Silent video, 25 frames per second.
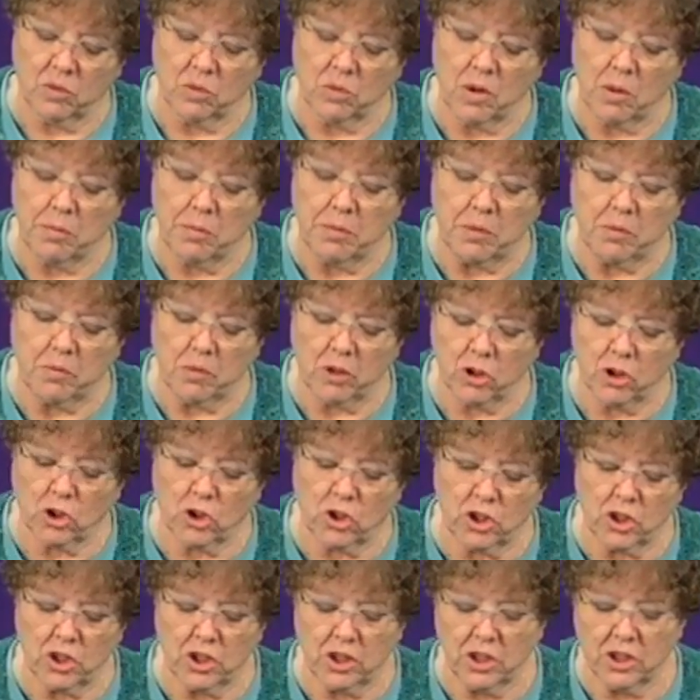Rubbing works
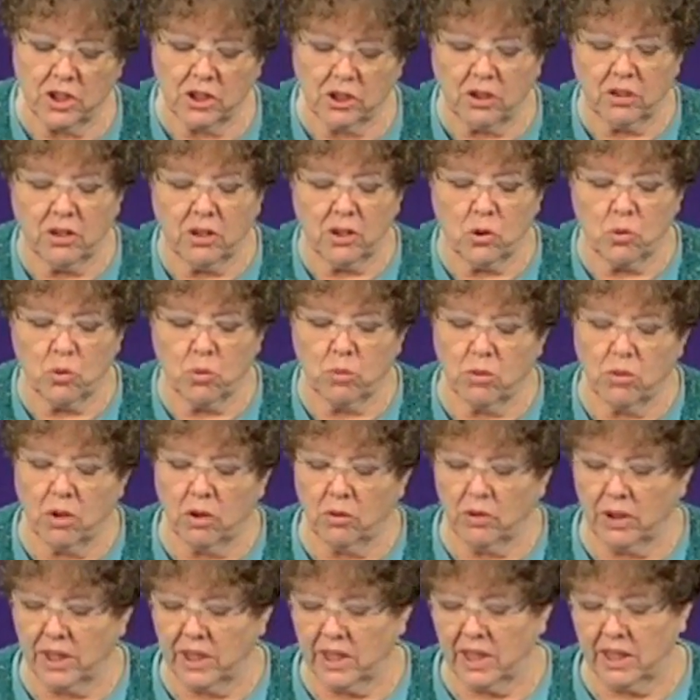just as good as
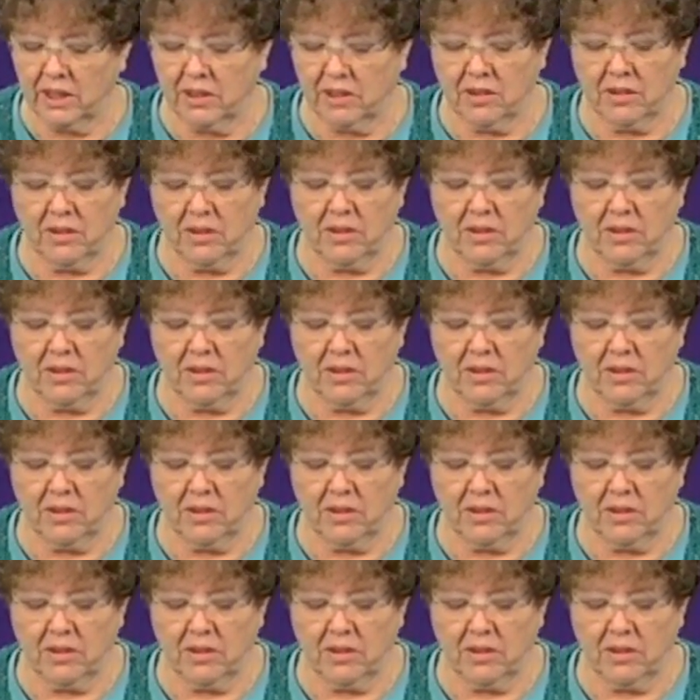rolling it.